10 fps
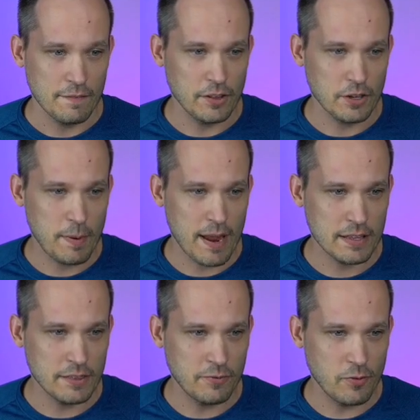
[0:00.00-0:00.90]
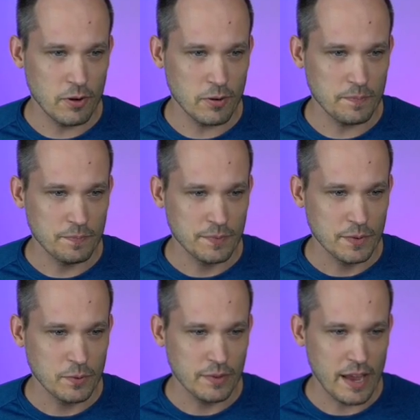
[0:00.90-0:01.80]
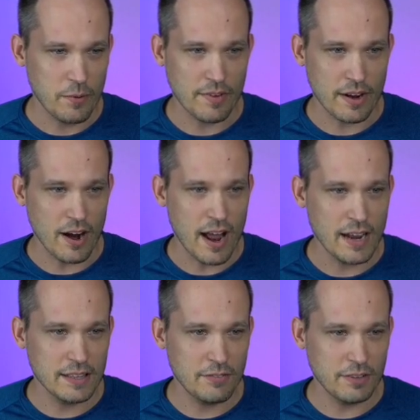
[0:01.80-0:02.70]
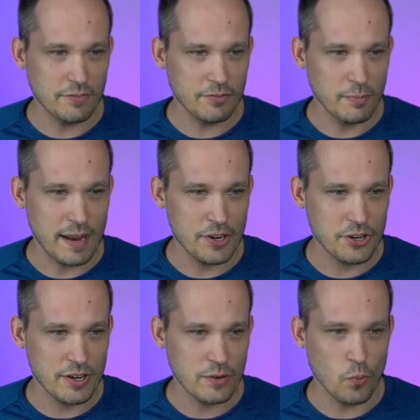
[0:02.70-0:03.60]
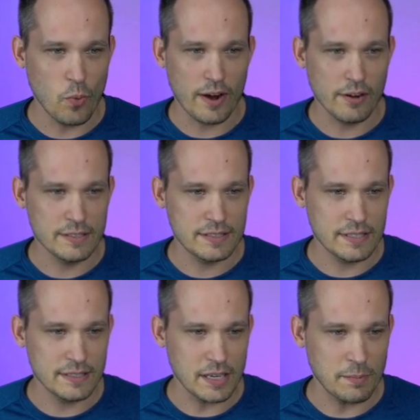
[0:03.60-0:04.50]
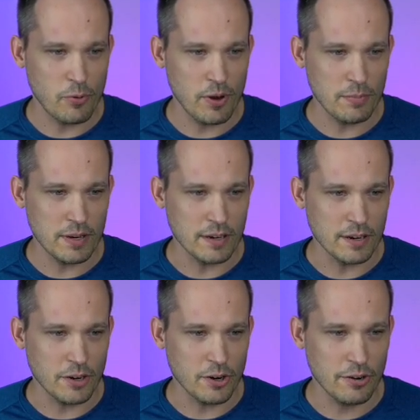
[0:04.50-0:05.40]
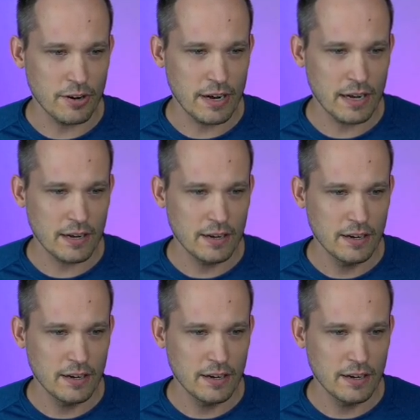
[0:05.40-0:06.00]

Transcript: If I look back in the form, yeah, we've got our high-level information. Where is this appointment occurring?